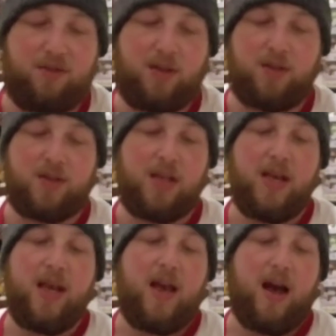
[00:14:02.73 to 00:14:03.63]
figures.
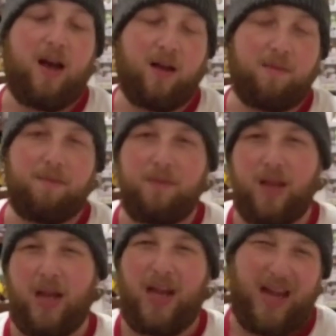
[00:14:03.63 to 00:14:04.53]

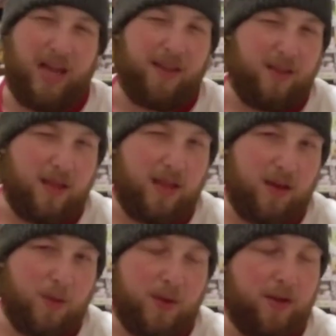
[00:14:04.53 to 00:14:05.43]
I think I
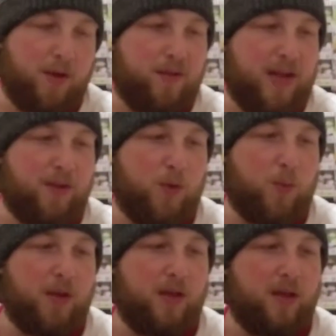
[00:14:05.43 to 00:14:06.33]
would rather have had
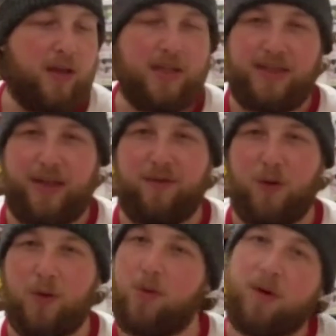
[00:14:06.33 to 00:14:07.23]
Lupin instead of
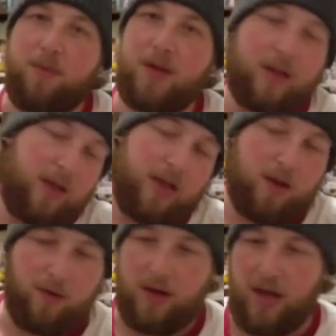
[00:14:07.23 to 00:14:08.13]
Voldemort, but,
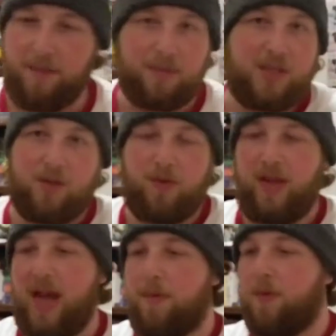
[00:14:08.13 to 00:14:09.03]
I'm still really
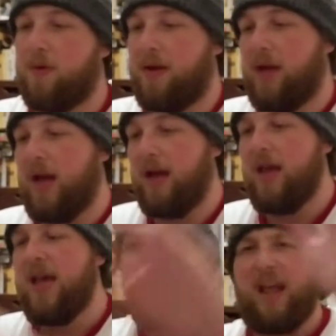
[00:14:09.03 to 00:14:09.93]
happy with what I got.
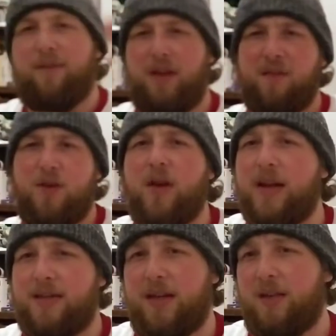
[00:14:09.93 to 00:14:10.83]
If any of you
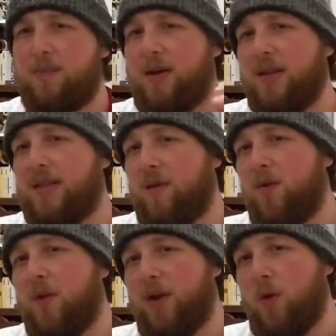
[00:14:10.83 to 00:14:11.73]
guys got this box, tell me
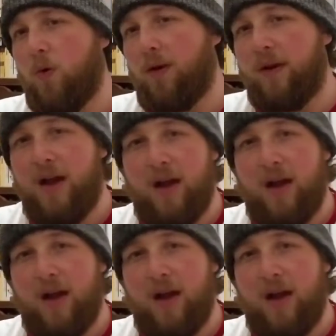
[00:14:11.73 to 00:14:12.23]
what your